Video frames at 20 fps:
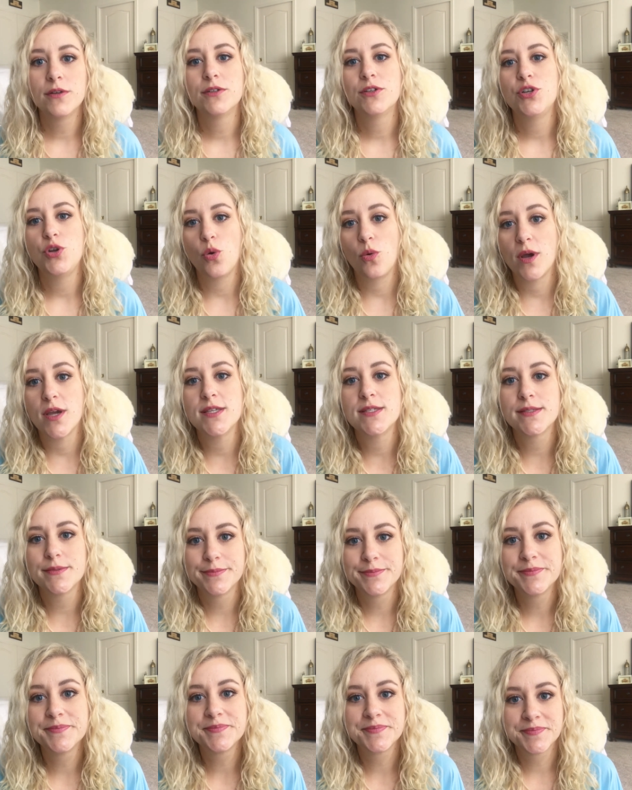noise.
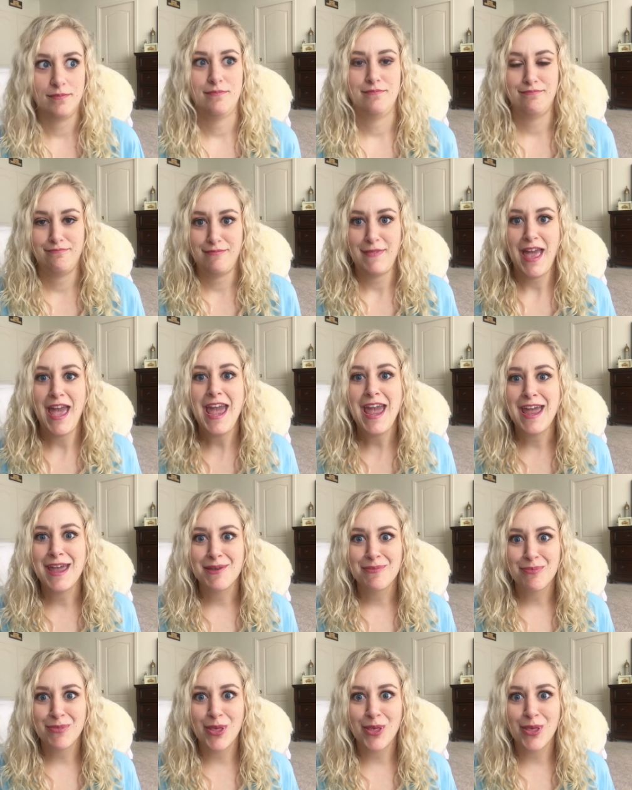Hey,